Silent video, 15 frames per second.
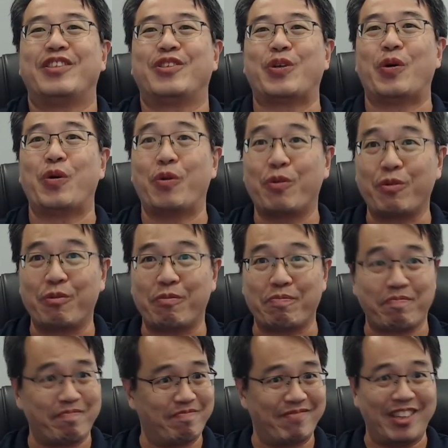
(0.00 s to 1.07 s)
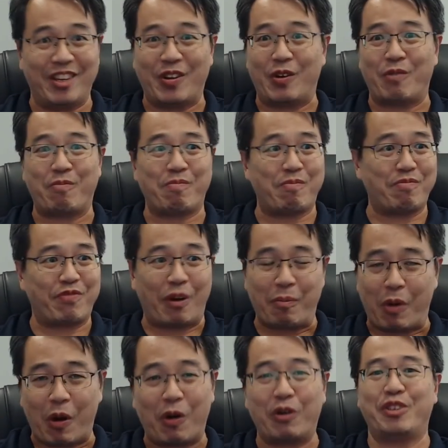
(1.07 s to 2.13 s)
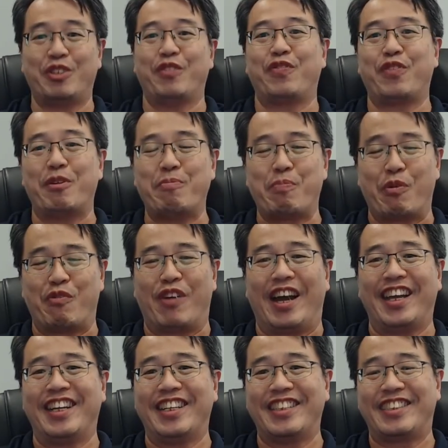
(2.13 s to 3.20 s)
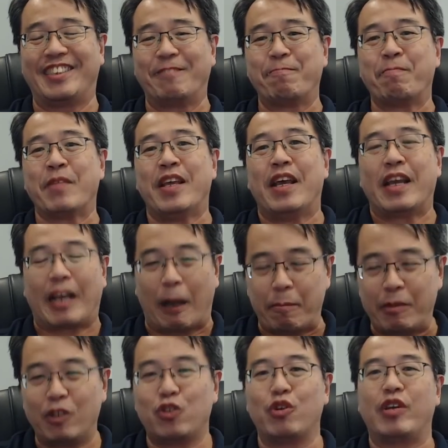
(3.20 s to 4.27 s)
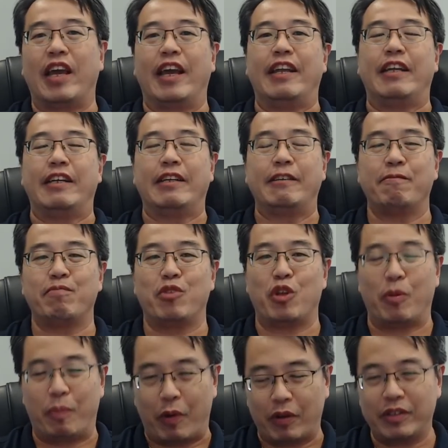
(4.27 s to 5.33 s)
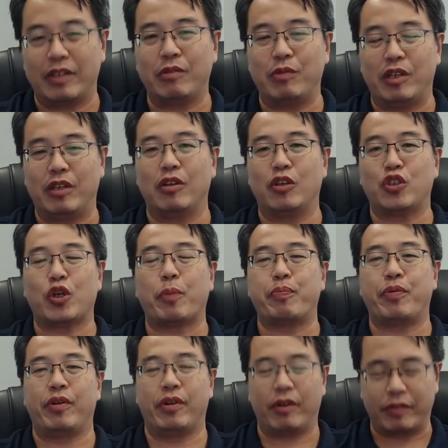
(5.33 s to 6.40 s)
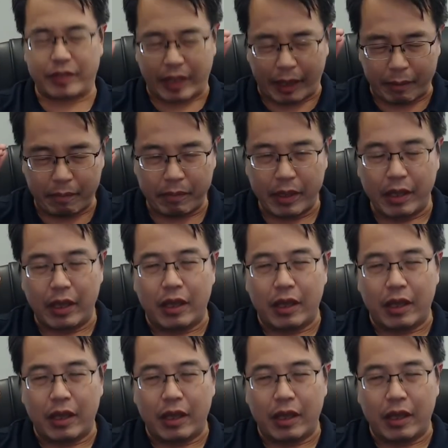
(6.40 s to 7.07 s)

So, from all different providers coming together, bonding within a short period of time,